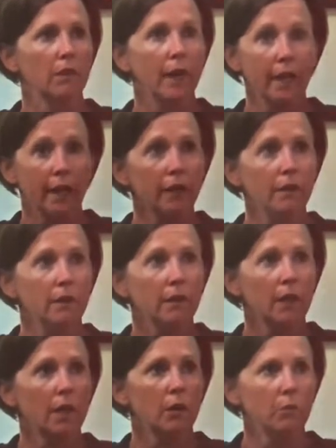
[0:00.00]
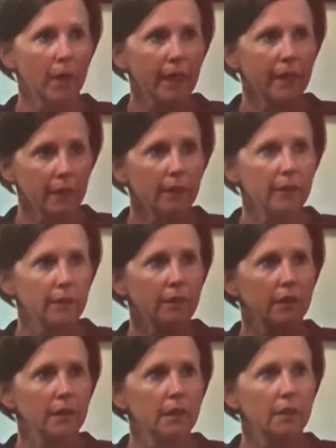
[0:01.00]
Right here.
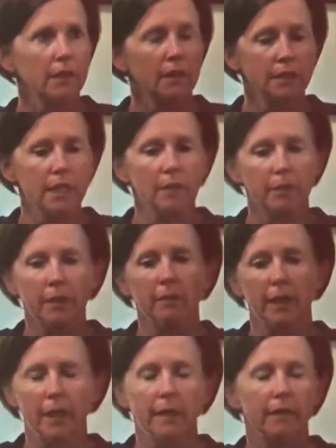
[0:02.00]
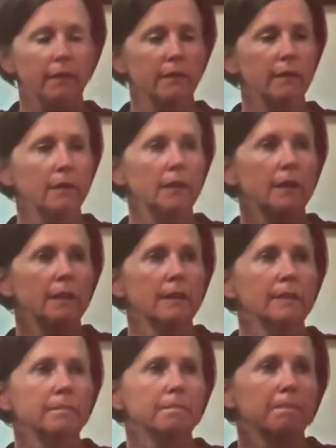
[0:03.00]
It's happening right here.
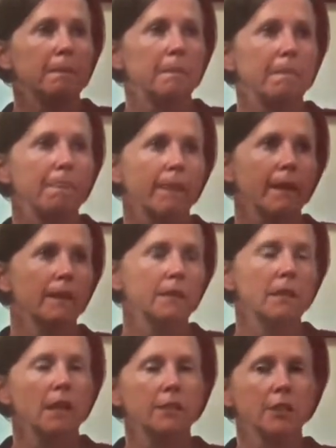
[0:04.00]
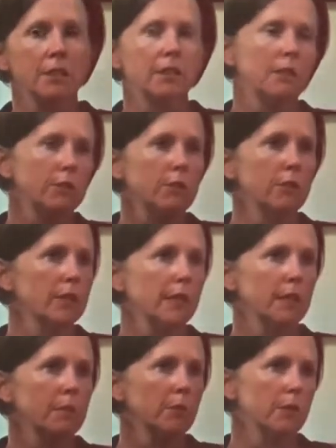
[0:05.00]
It's not just in New York
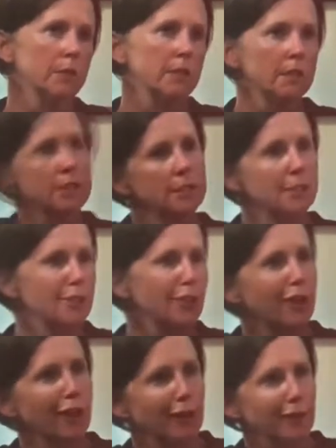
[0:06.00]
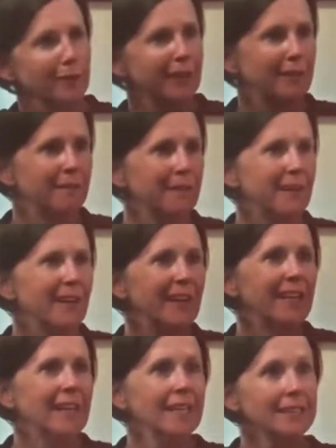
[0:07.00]
anymore. It's not just in Chicago anymore.
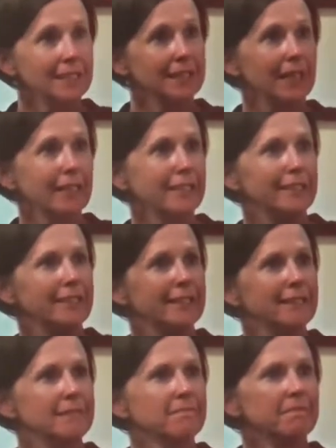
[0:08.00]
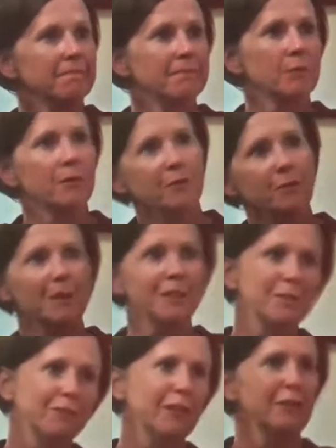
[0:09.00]
It's in Texas, where
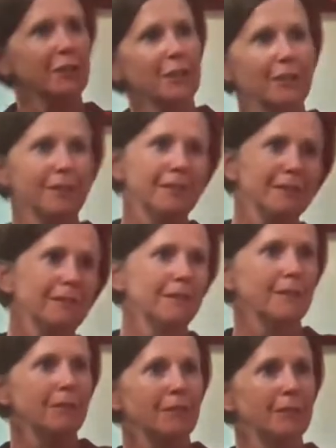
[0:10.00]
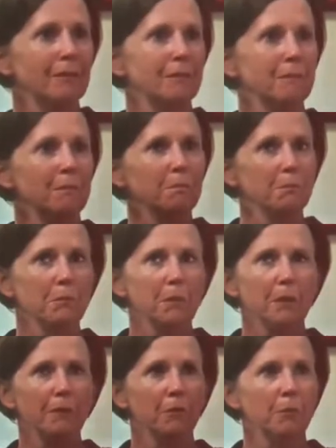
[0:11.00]
everybody's friendly, and, you know,
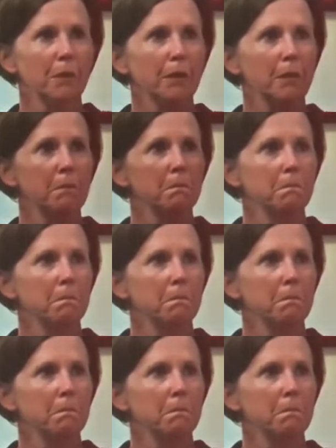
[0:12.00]
everybody